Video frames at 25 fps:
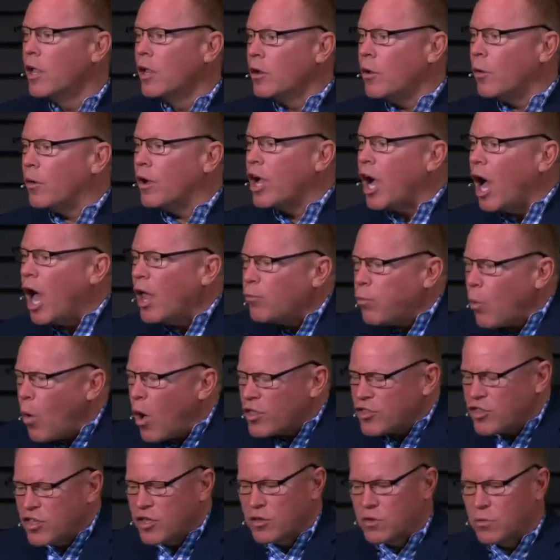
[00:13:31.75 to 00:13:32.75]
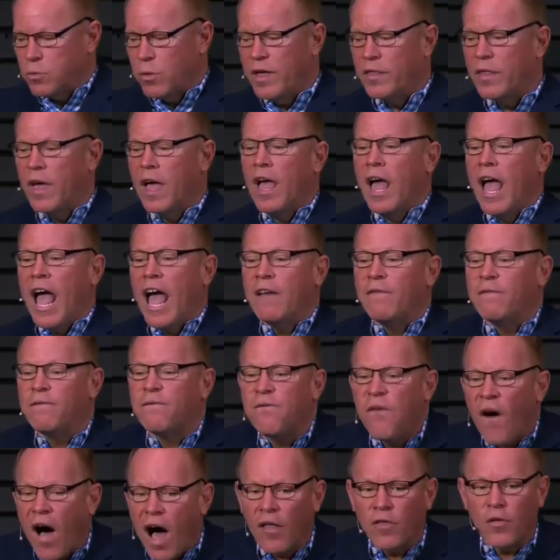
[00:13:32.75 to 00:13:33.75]
No, God watches with a
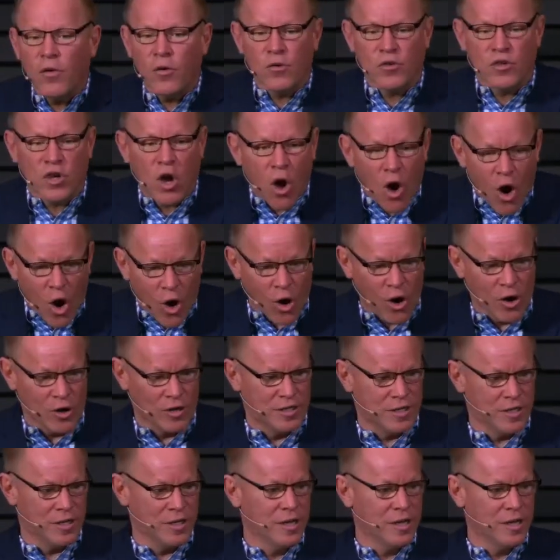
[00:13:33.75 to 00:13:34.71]
father's heart,